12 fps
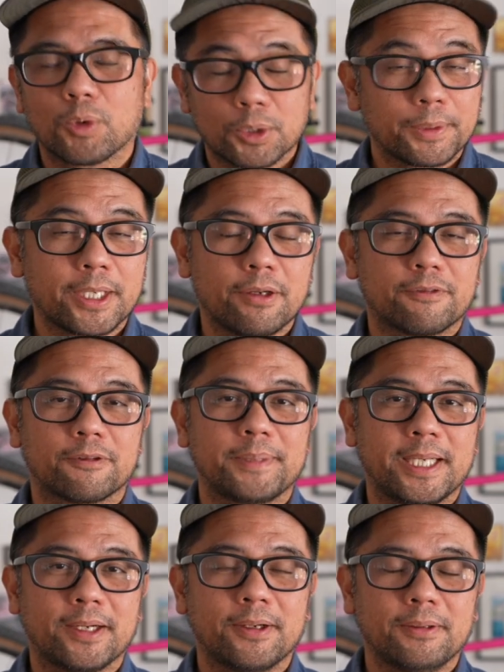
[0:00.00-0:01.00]
Where do we go from
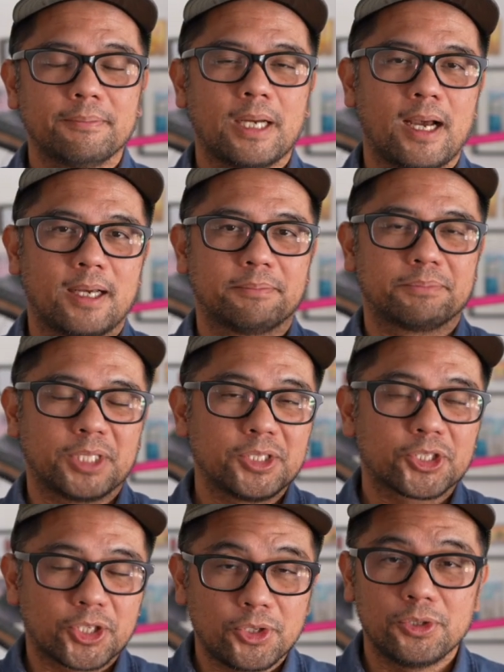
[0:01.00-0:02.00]
here? Uh,
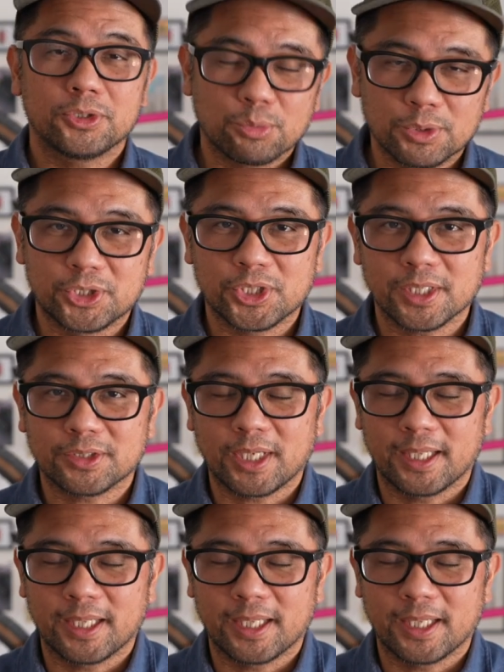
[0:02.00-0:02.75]
since C U E S was just